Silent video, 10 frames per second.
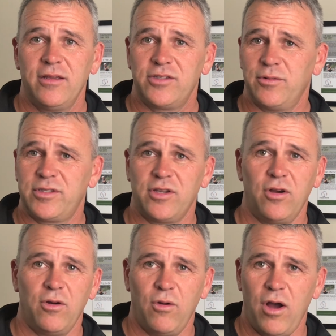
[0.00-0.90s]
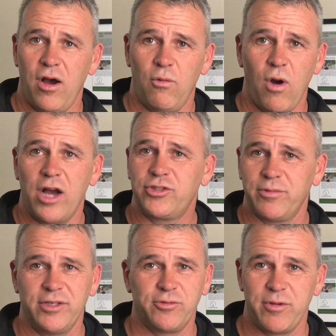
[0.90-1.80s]
So it's a wash,
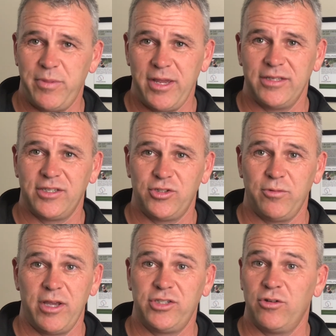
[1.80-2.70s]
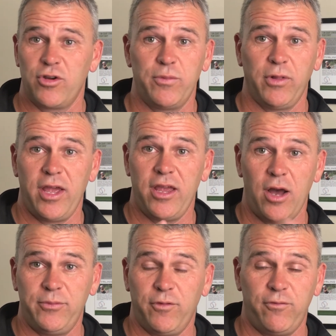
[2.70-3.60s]
rinse, repeat situation. Or you play
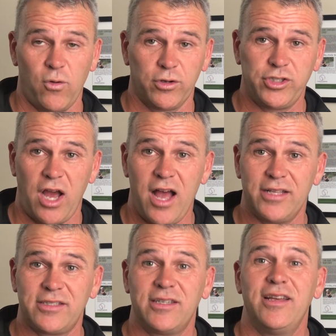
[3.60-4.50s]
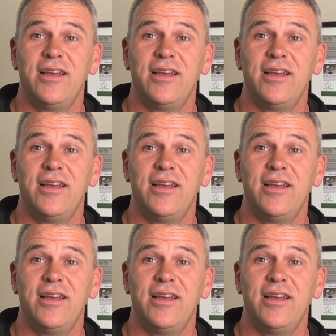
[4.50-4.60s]
up to 4 shots